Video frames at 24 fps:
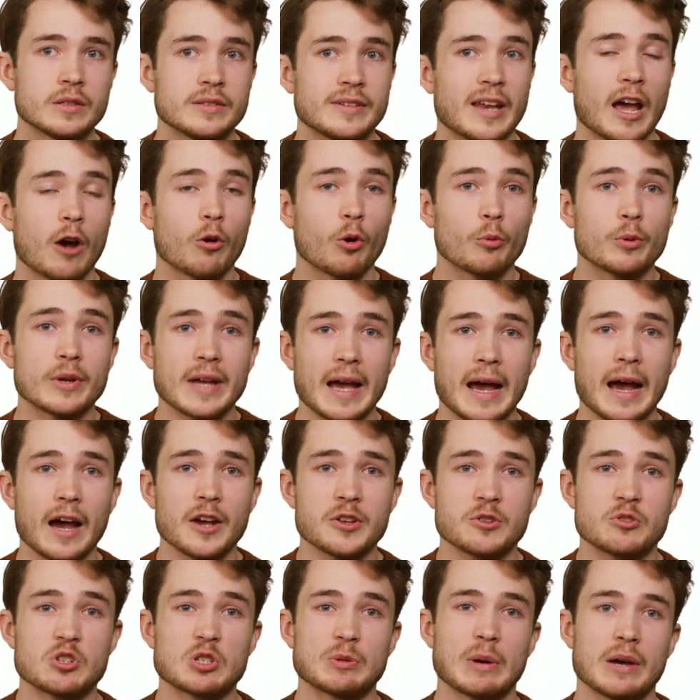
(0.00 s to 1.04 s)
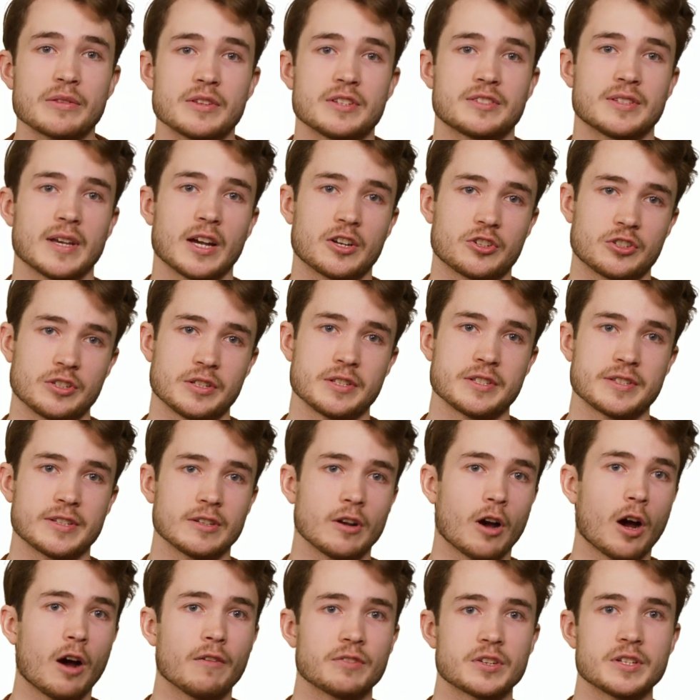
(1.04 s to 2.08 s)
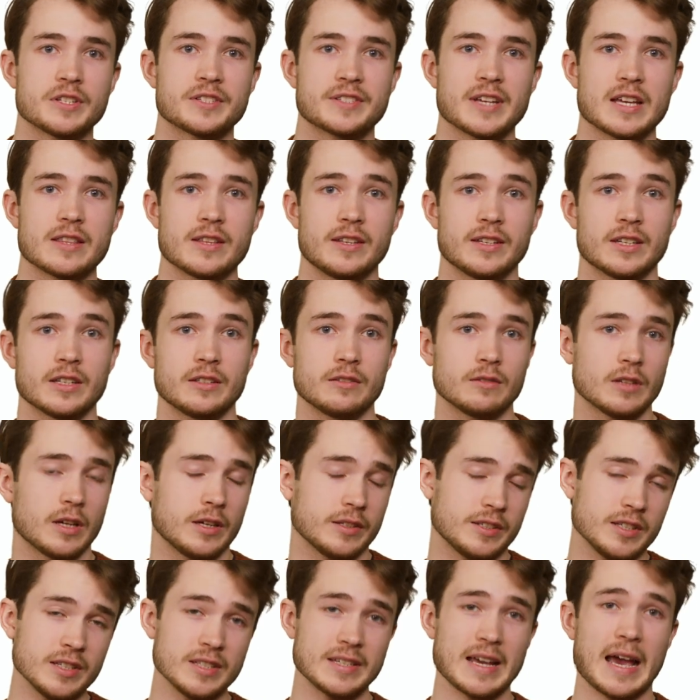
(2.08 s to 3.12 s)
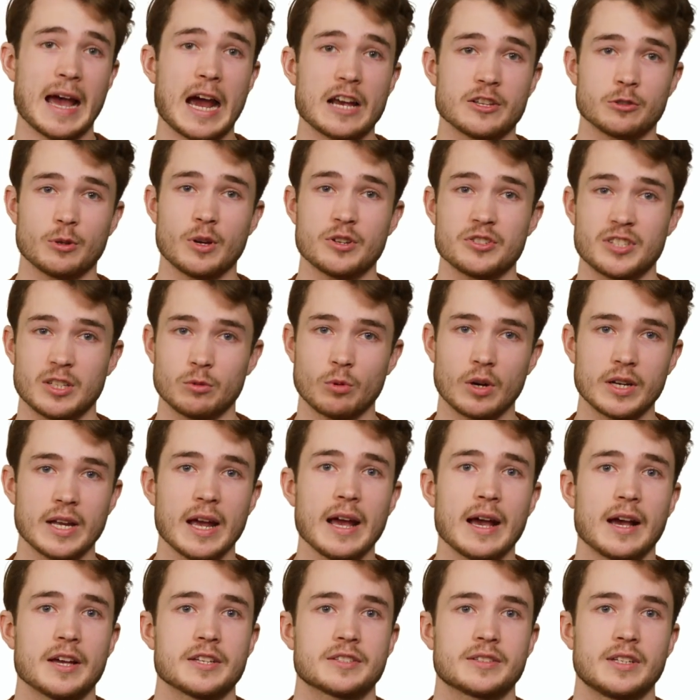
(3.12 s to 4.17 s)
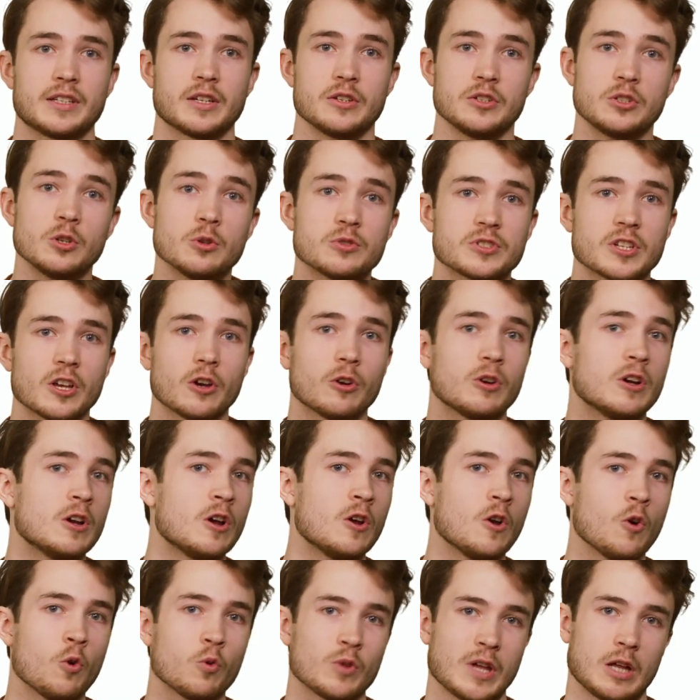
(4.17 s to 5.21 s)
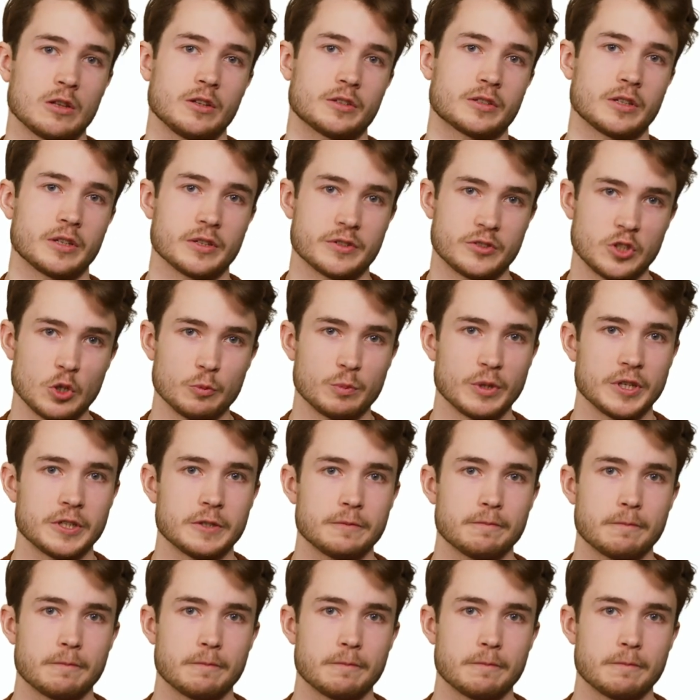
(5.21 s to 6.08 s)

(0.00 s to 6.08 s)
Now, when we ask students about these sections, they often say that they can indeed ask the questions they want to ask. They can do so without looking stupid.